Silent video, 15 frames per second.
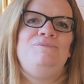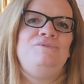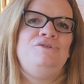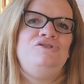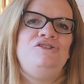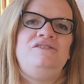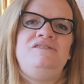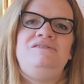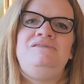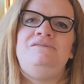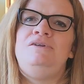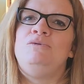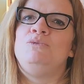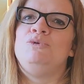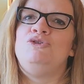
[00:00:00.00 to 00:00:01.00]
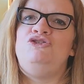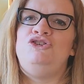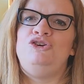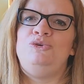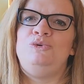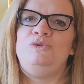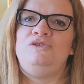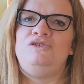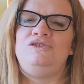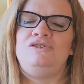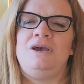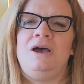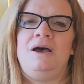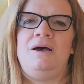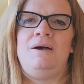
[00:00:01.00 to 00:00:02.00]
Just reduce
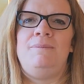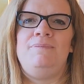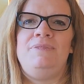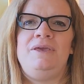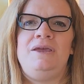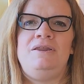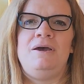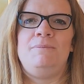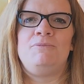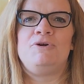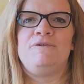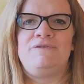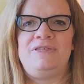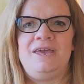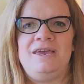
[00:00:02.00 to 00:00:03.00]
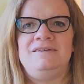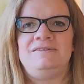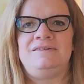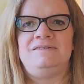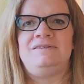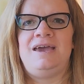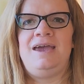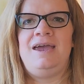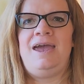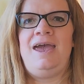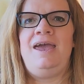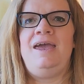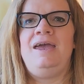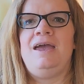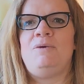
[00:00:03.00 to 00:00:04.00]
the number of things that say,
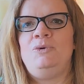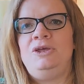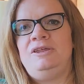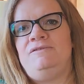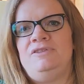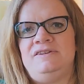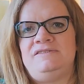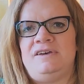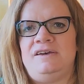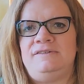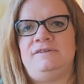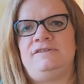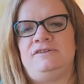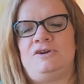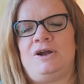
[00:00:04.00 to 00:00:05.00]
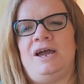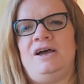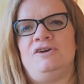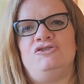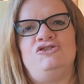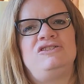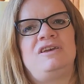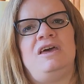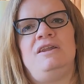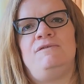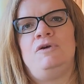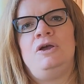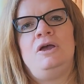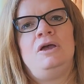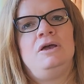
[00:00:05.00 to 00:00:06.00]
hey, we live in this house, this is our house. Just kind of
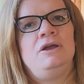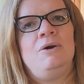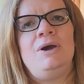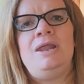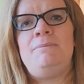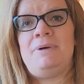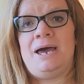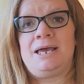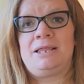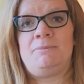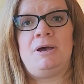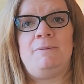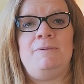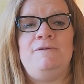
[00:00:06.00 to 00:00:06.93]
go ahead and pack them up.